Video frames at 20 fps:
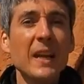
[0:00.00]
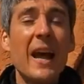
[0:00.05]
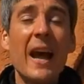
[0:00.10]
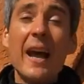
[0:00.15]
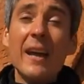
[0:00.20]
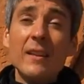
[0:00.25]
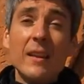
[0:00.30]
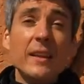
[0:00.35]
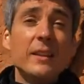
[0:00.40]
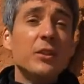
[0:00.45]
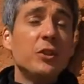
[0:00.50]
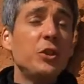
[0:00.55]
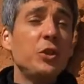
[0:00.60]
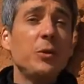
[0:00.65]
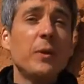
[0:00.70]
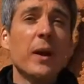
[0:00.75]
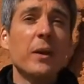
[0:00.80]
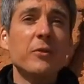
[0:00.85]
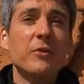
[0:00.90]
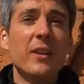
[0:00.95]
I like to
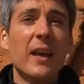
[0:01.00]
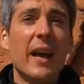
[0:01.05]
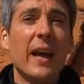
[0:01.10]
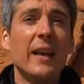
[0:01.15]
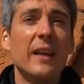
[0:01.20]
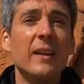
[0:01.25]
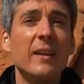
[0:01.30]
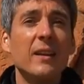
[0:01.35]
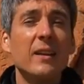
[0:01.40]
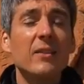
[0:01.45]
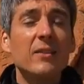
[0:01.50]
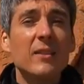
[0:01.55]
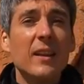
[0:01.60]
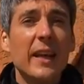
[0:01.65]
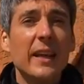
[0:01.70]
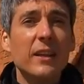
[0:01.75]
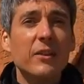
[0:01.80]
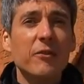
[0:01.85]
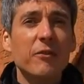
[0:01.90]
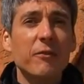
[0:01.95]
shoot outside because
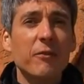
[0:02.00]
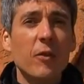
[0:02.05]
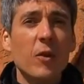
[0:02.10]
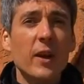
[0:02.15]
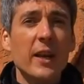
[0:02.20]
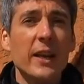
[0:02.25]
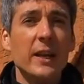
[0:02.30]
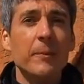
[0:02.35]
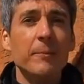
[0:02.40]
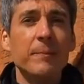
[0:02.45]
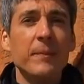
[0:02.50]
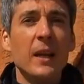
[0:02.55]
light is free.